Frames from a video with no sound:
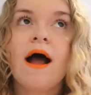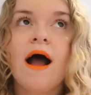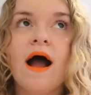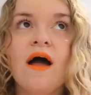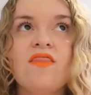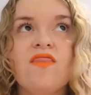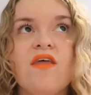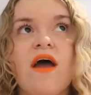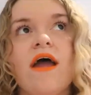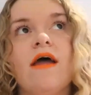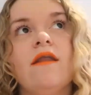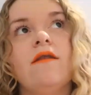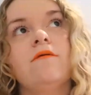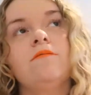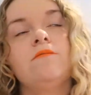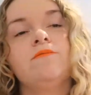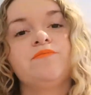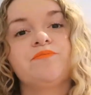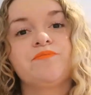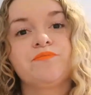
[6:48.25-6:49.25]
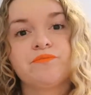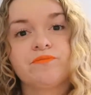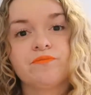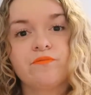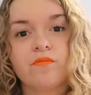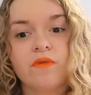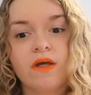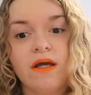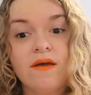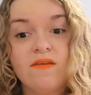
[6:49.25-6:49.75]
And then
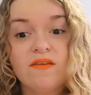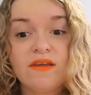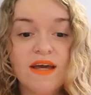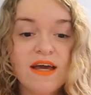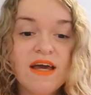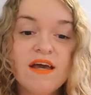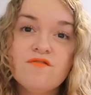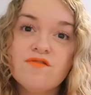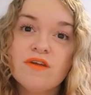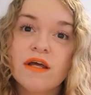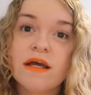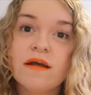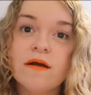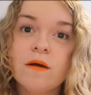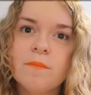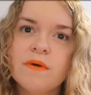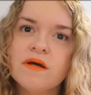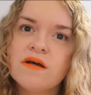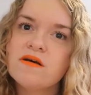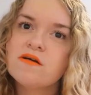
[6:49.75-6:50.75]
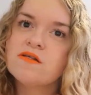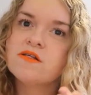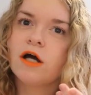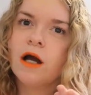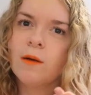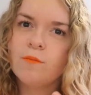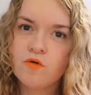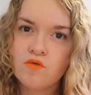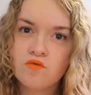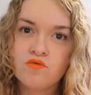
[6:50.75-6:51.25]
in the evening, because
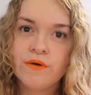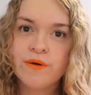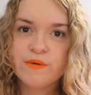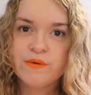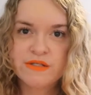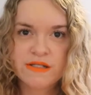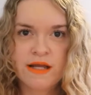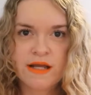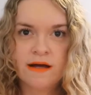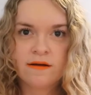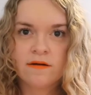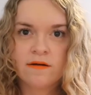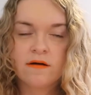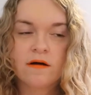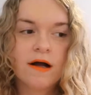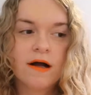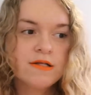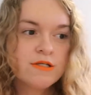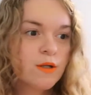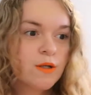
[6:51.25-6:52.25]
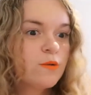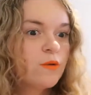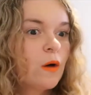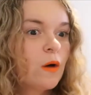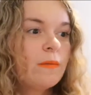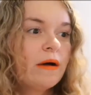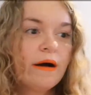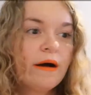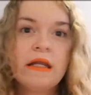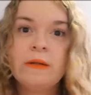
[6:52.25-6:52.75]
I'm a real snacker, I don't know
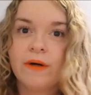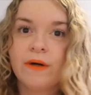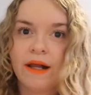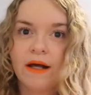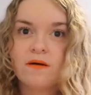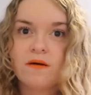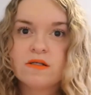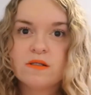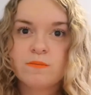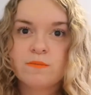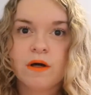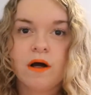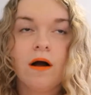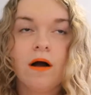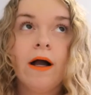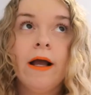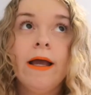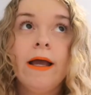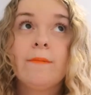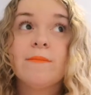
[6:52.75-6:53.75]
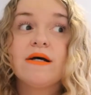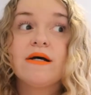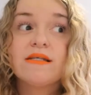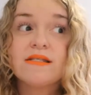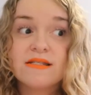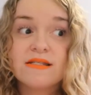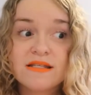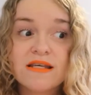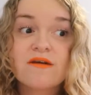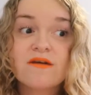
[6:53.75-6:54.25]
about anyone else, but I am a
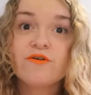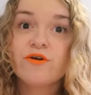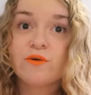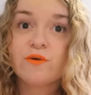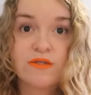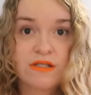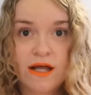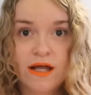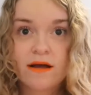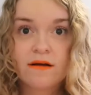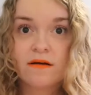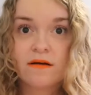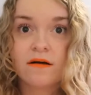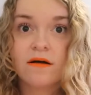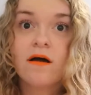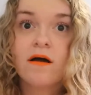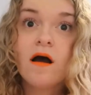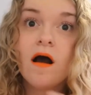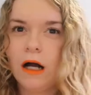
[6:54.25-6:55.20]
cereal snacker.